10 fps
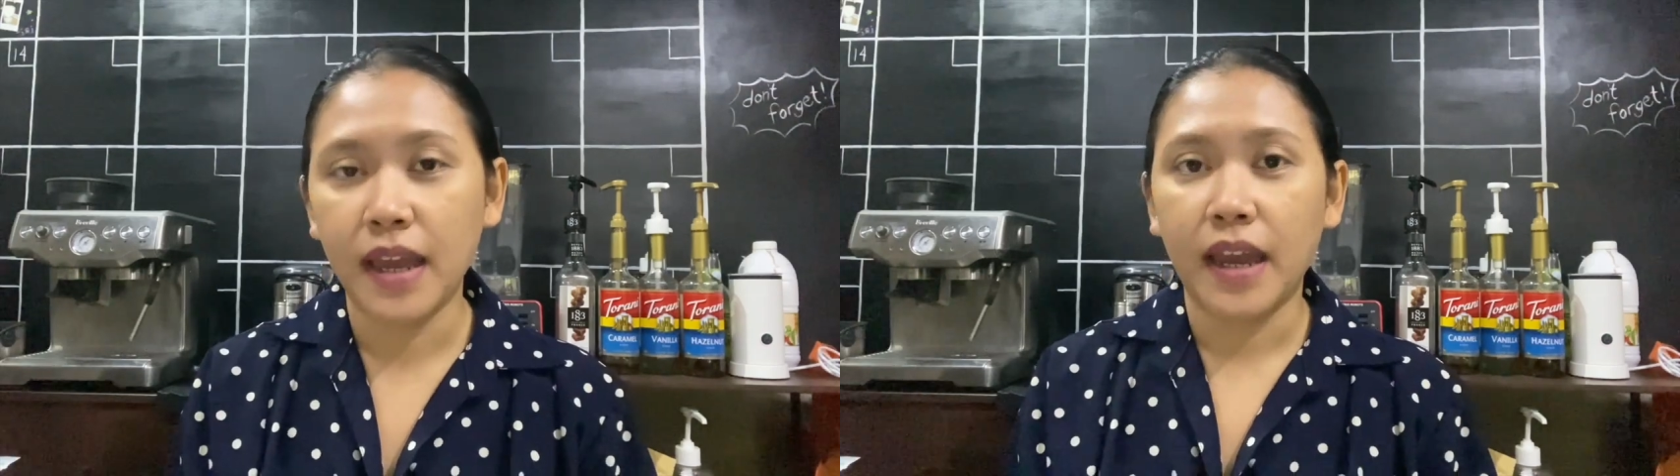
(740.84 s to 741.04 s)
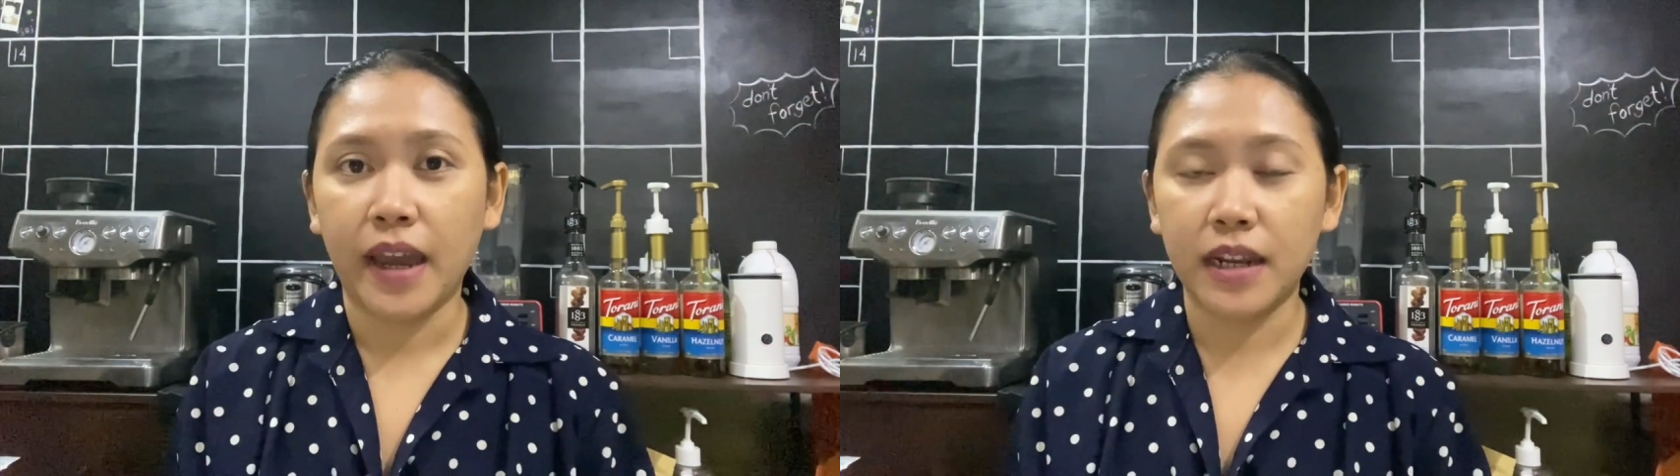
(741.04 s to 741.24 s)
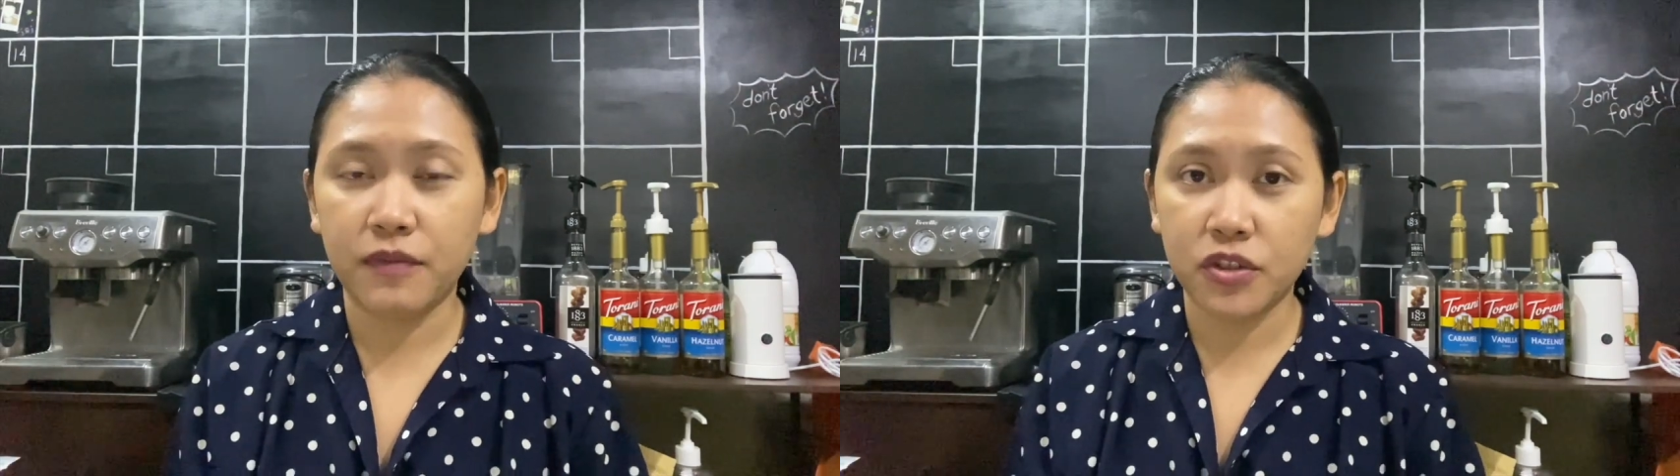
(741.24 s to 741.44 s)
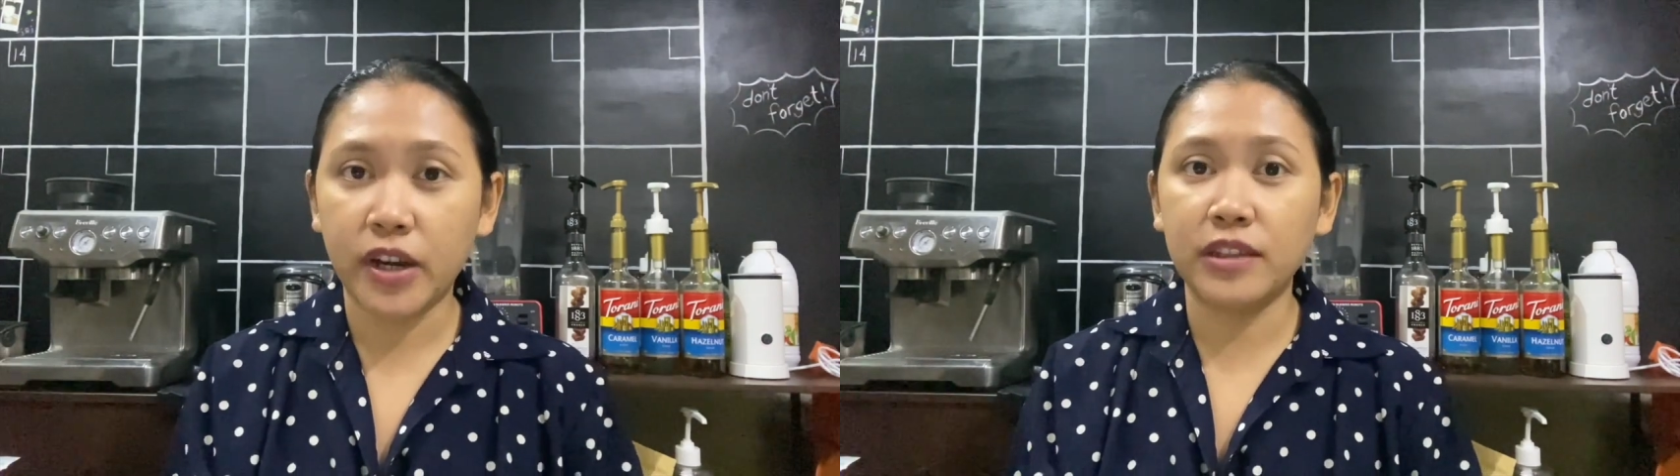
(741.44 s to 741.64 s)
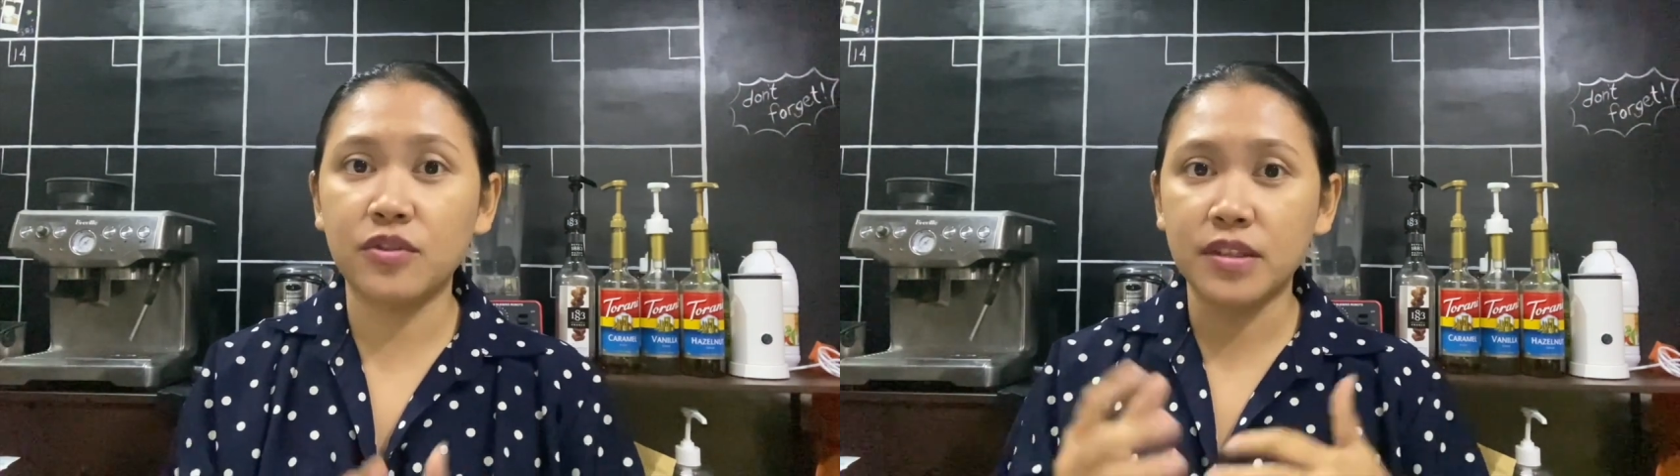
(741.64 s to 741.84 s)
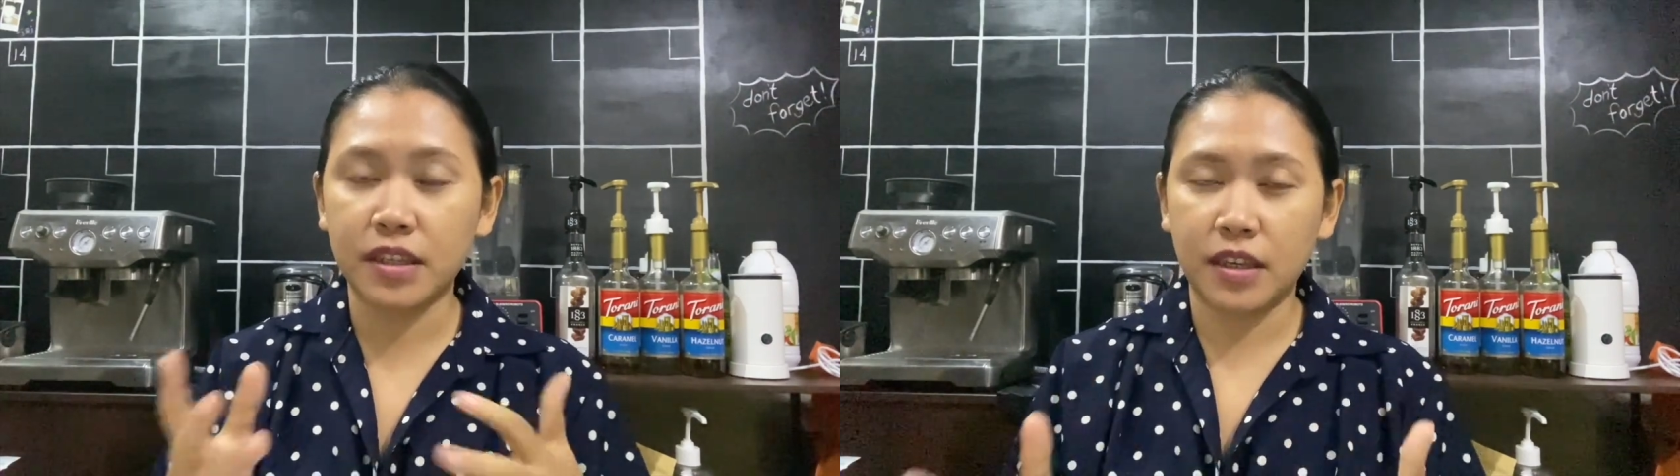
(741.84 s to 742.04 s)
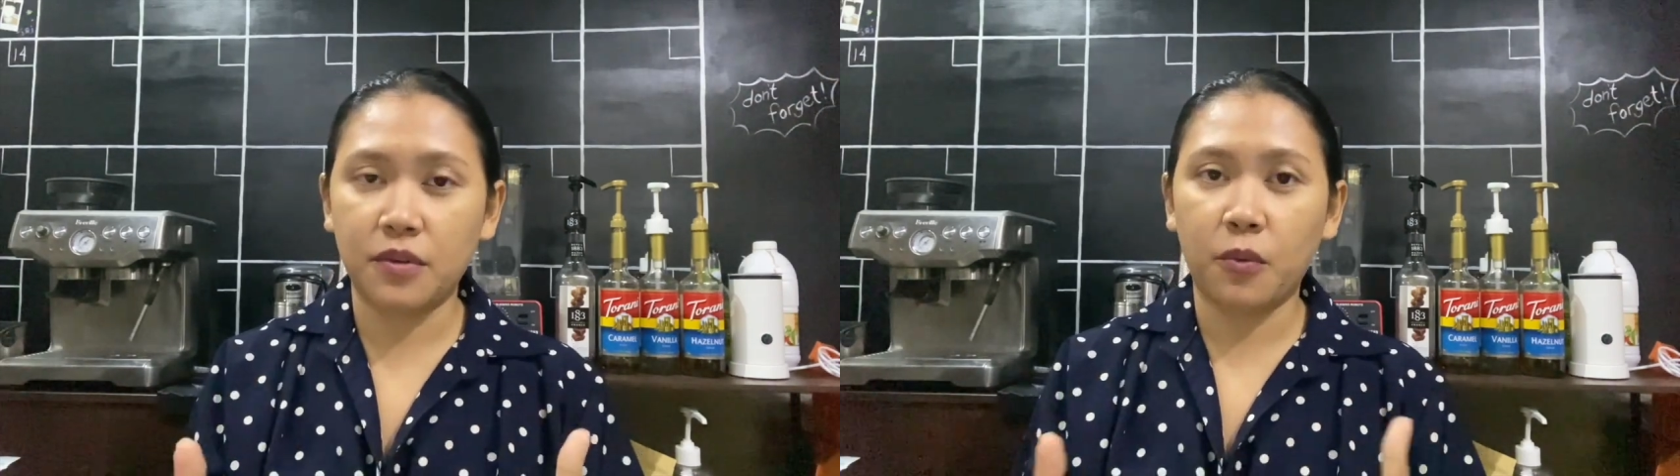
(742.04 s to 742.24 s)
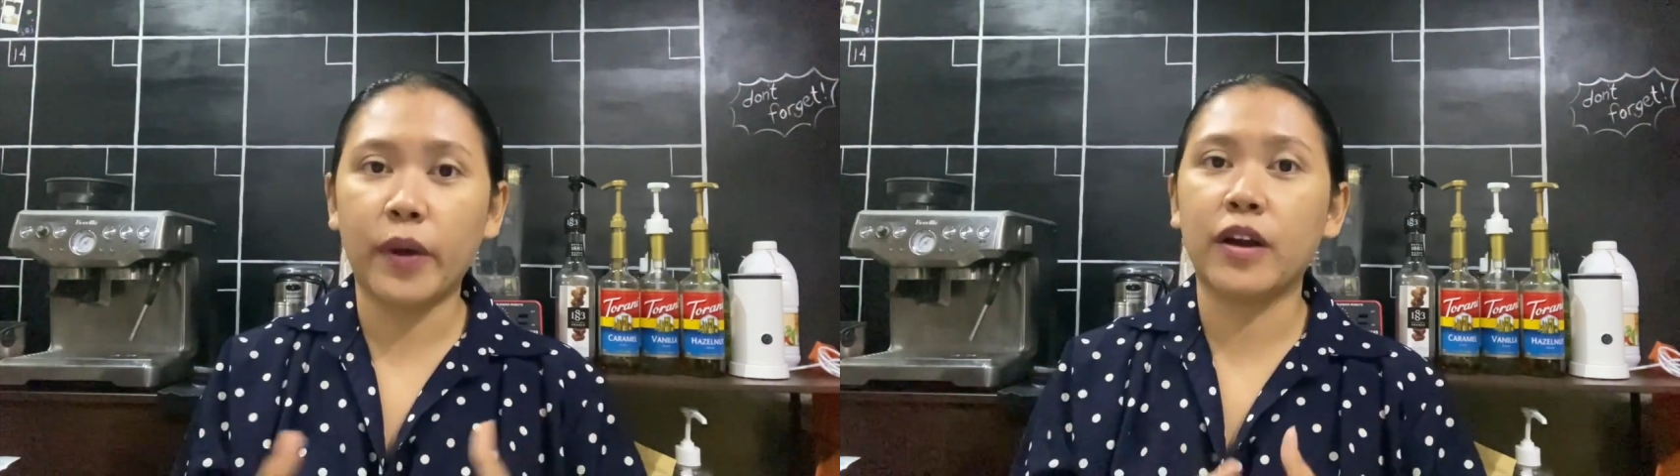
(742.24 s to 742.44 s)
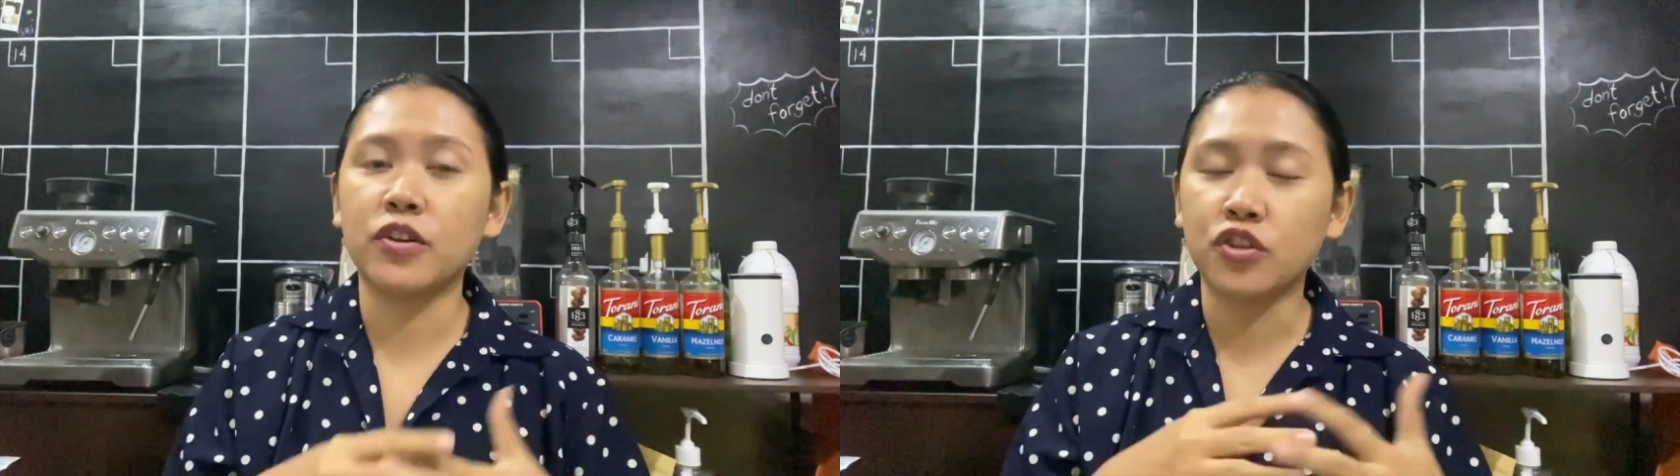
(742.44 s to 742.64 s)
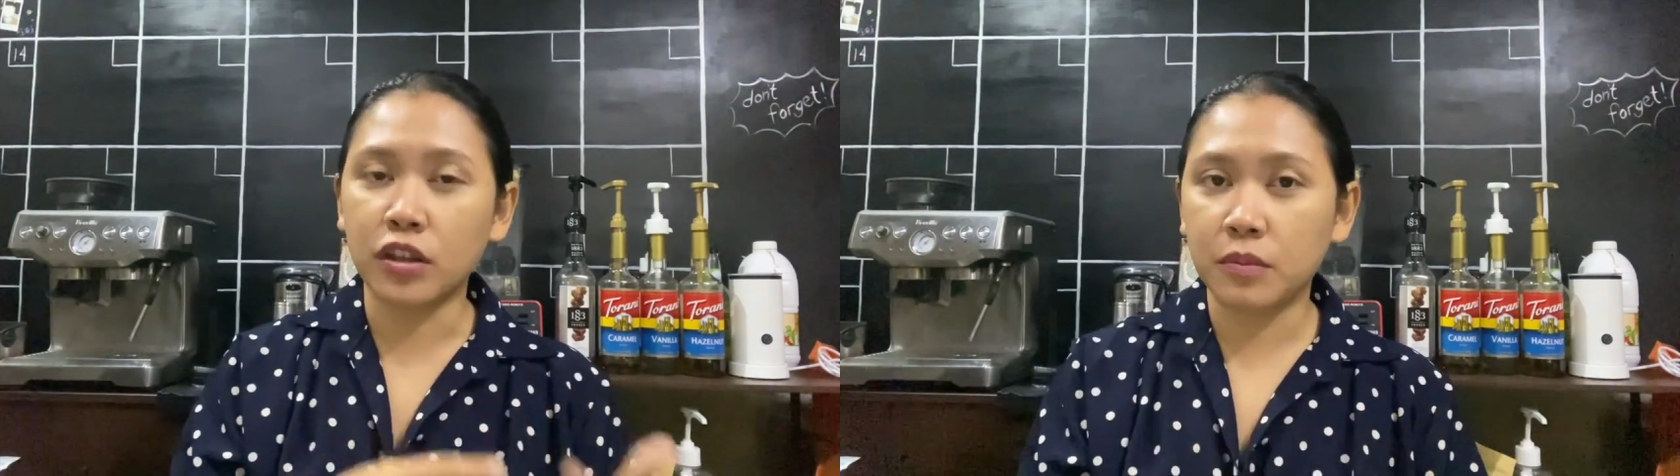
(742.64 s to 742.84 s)
And if you try to see where
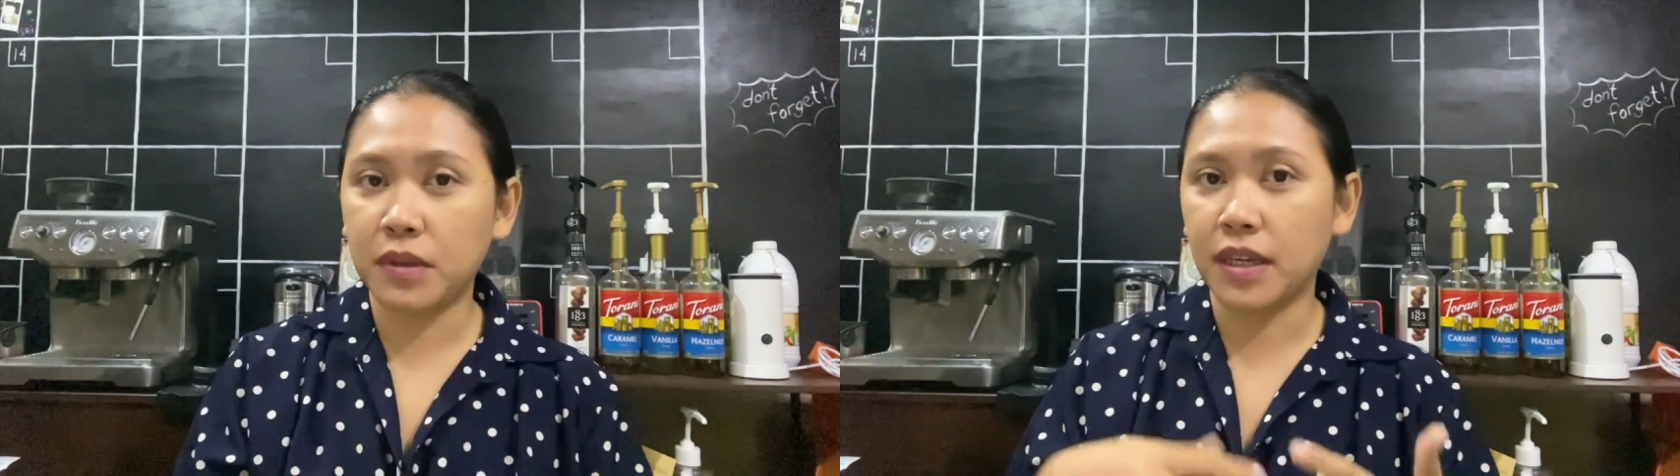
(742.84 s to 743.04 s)
Jollibee